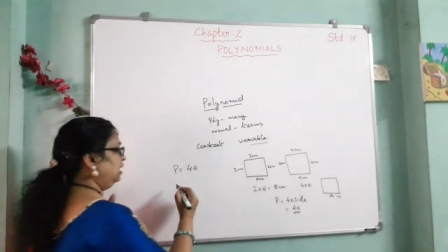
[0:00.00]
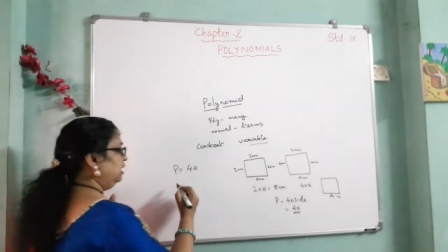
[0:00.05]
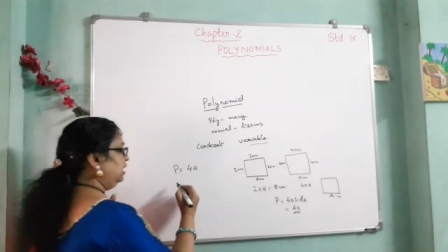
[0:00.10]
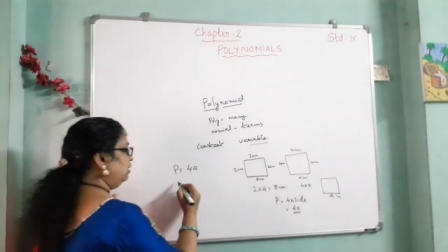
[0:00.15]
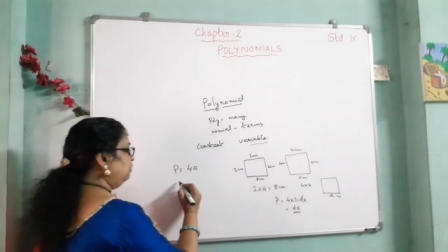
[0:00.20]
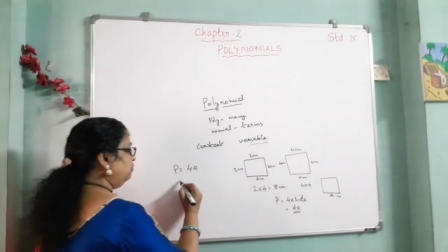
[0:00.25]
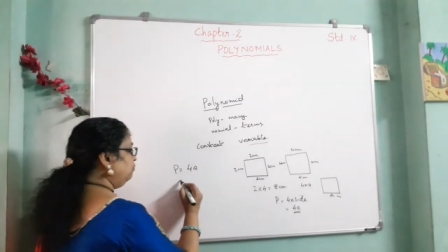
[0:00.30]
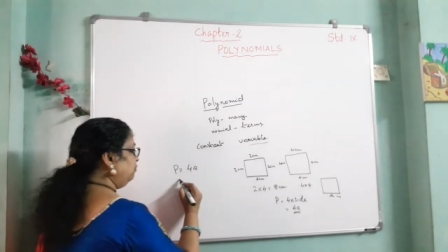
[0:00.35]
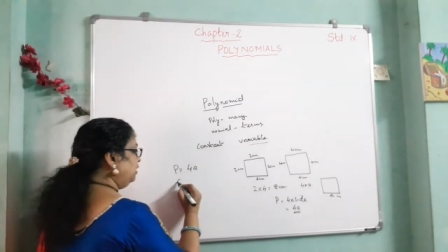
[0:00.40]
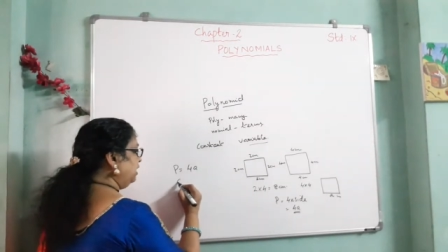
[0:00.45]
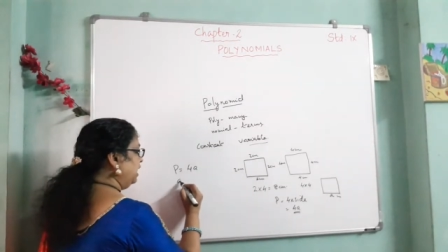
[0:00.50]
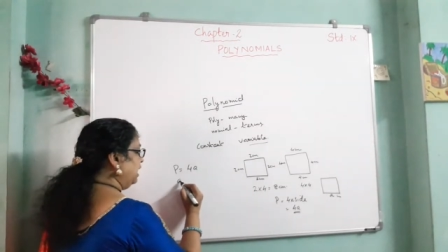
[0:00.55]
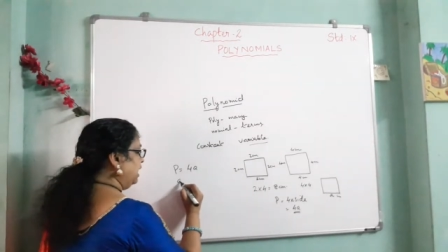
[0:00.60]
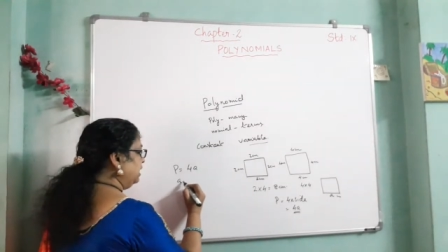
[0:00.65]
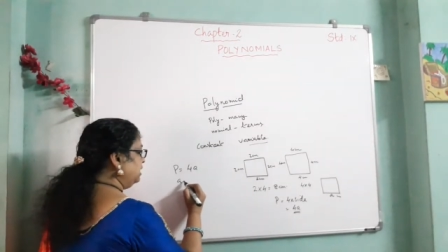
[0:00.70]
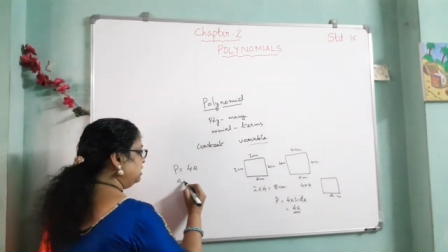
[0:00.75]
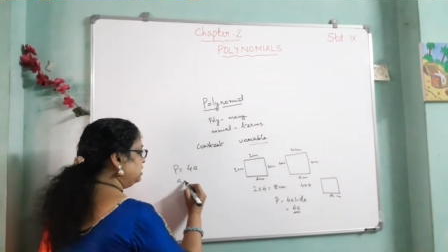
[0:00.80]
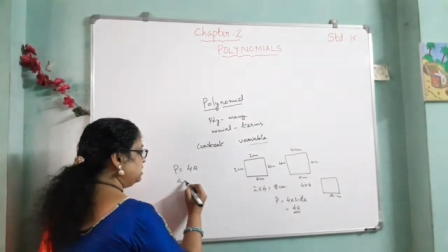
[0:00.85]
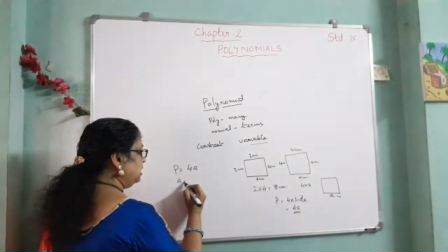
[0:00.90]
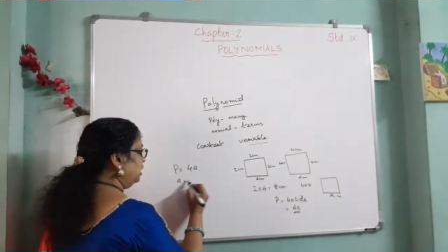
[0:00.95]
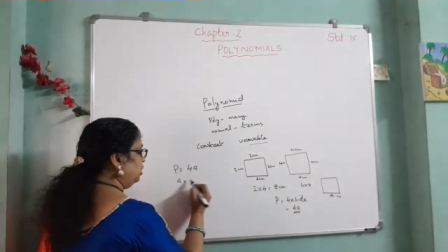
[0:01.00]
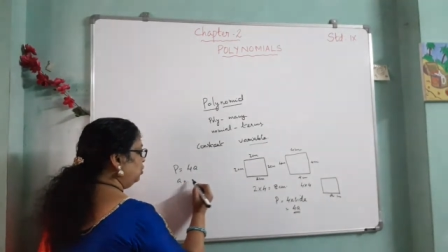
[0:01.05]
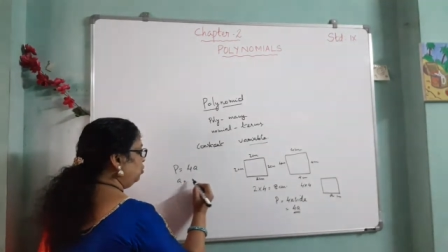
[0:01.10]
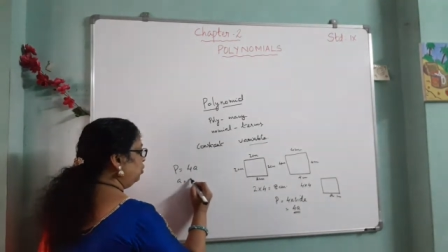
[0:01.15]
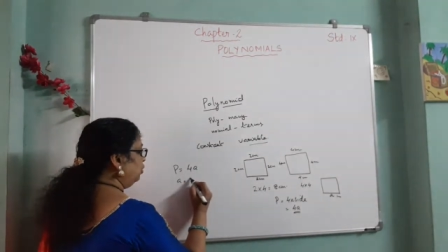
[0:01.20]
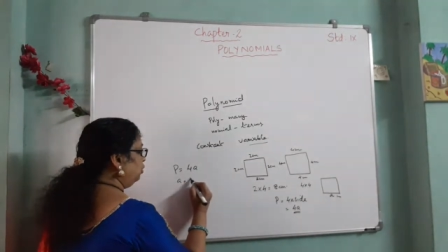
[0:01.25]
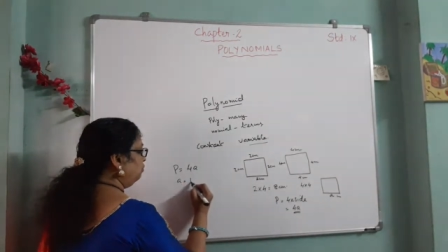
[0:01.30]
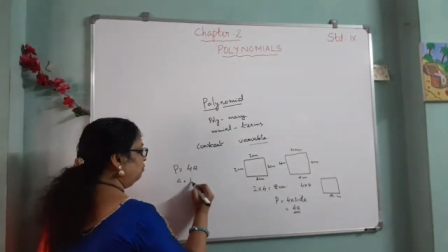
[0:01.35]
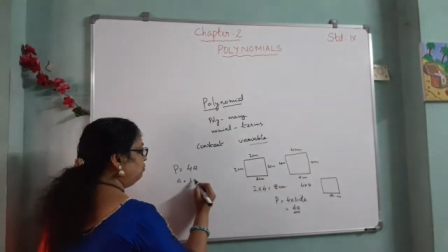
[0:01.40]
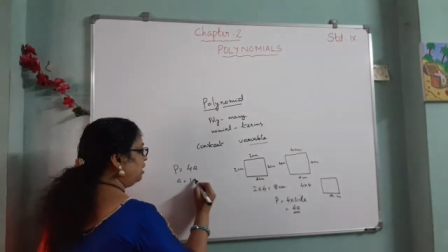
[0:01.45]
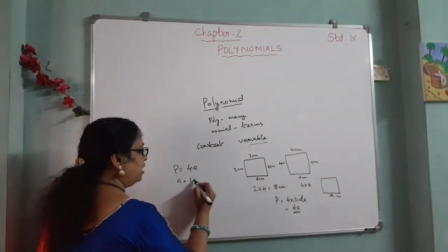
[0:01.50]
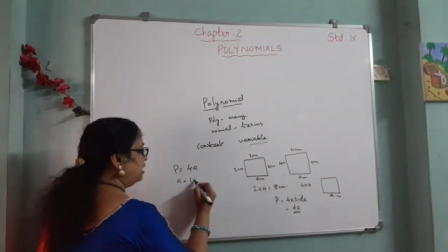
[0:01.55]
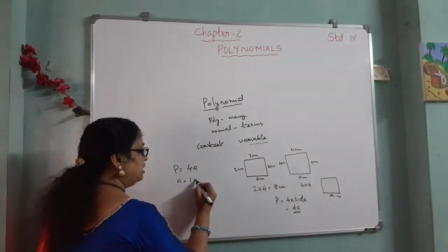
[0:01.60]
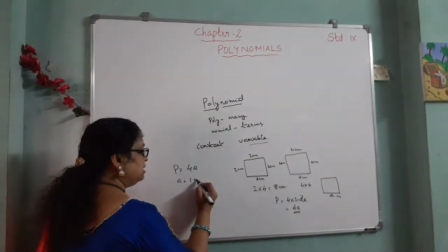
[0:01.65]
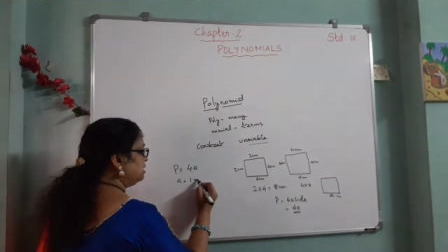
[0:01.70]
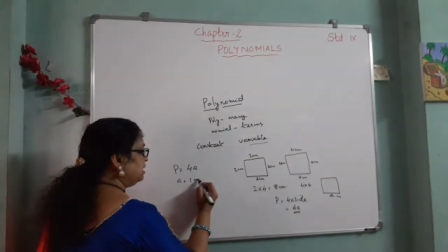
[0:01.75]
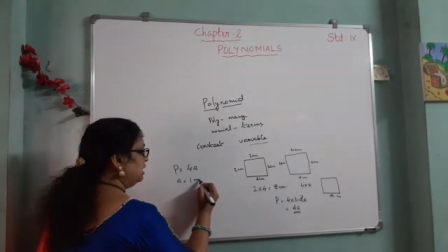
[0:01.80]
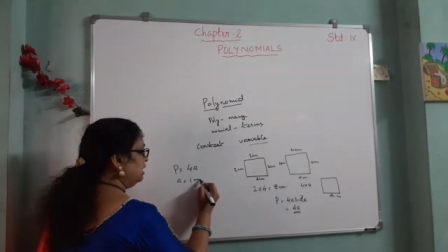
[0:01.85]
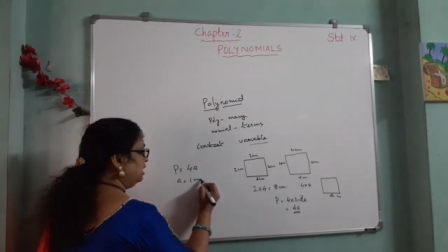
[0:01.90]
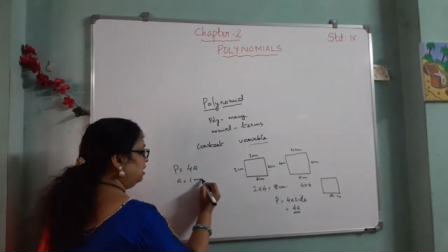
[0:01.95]
If a is equal to 1
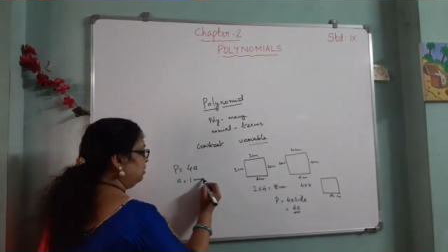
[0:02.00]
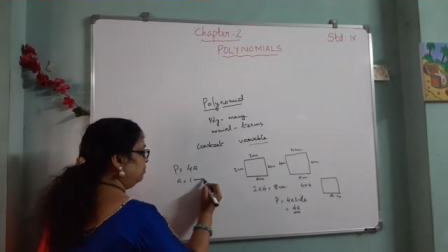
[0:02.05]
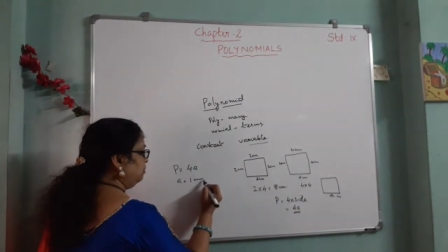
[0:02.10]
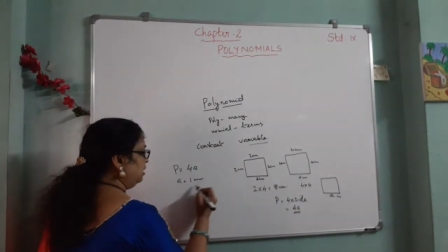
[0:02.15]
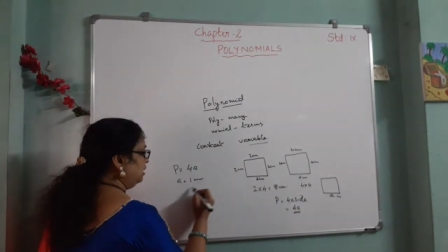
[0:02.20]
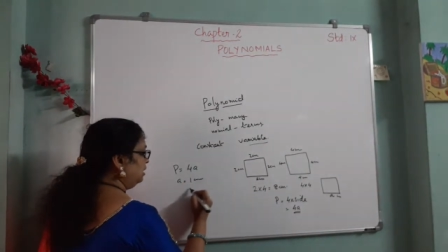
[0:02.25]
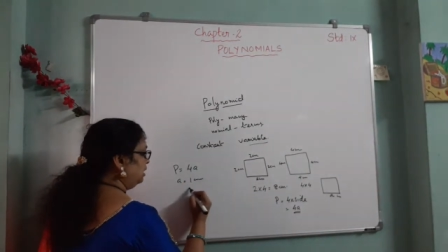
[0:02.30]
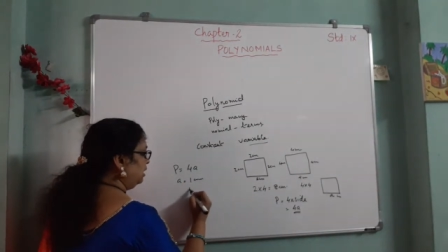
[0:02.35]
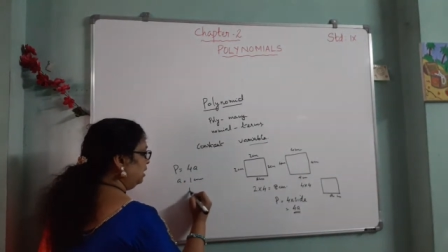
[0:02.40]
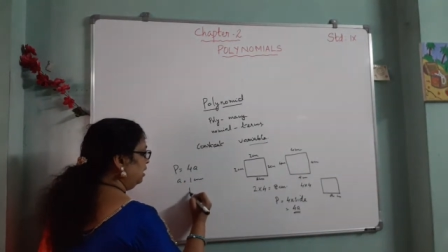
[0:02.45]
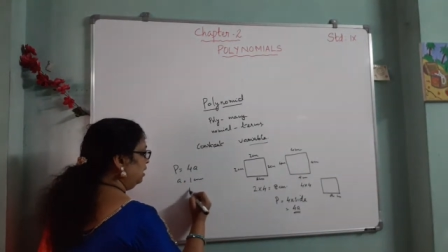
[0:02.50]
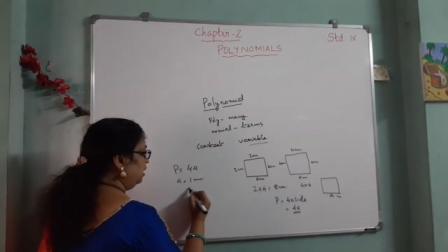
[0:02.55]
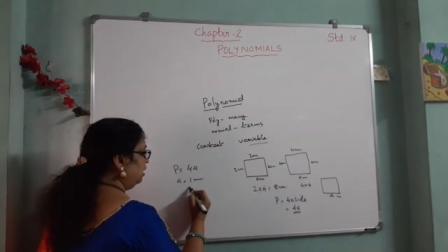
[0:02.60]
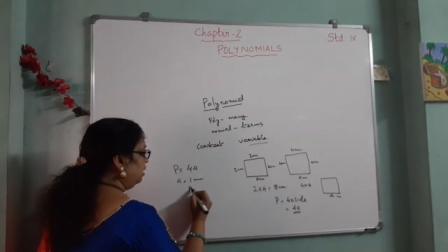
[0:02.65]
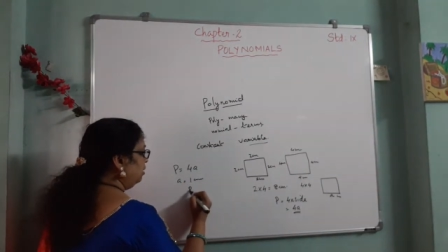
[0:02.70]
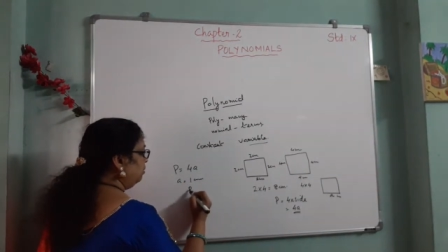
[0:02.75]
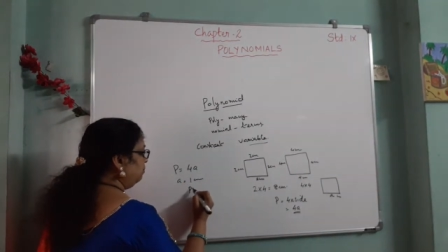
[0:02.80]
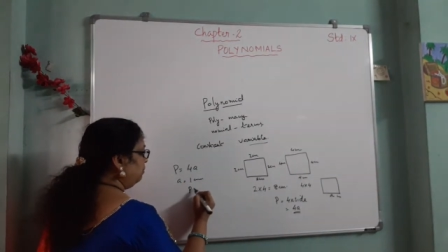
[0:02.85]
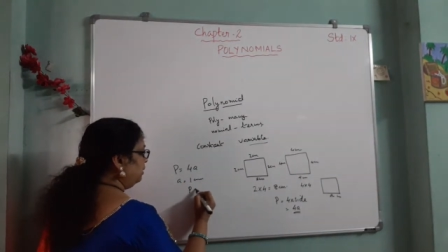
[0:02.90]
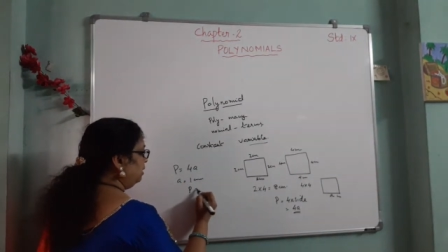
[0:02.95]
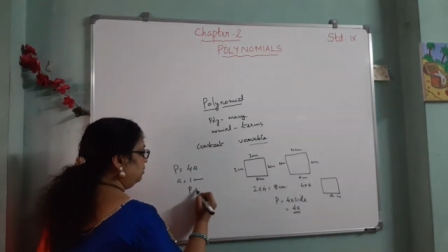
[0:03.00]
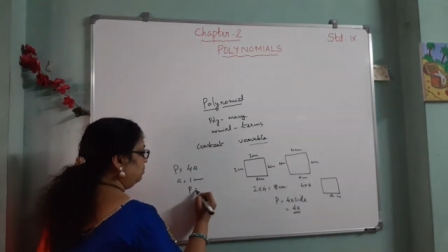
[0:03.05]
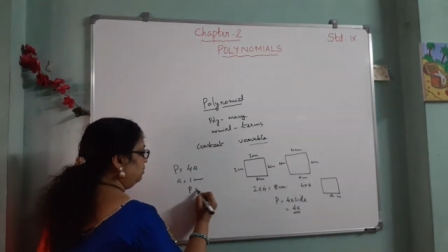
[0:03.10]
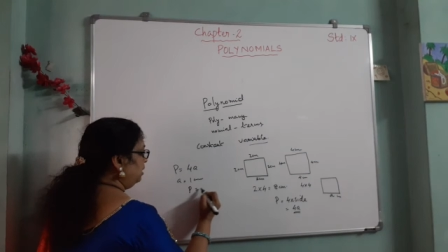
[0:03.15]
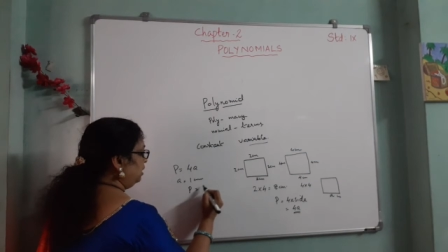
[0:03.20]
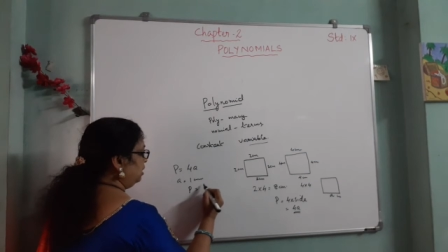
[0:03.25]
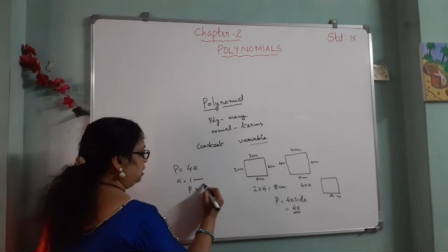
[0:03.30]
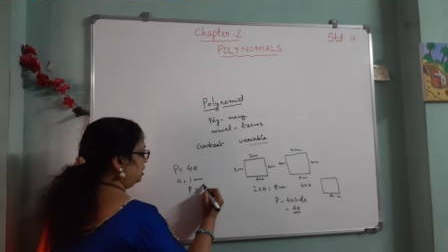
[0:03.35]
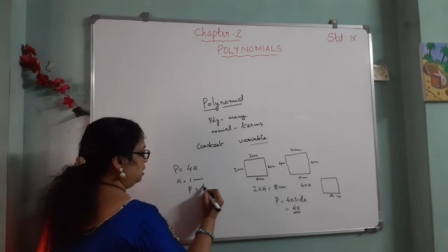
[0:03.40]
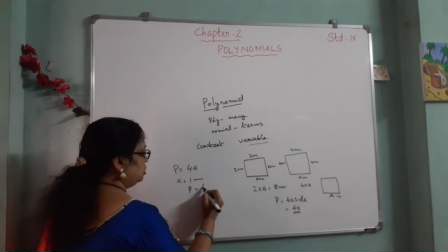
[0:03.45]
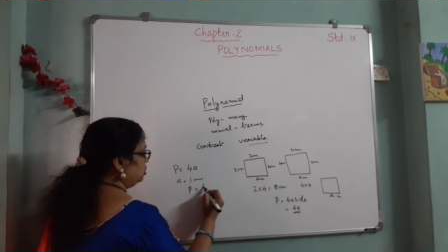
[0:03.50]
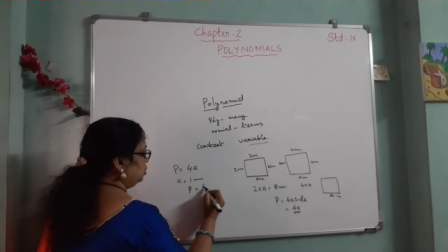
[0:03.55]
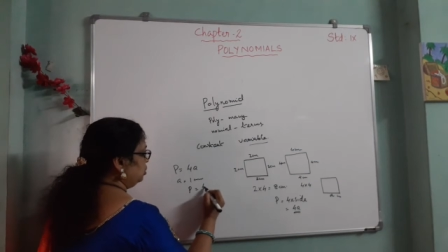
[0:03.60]
centimeter, perimeter is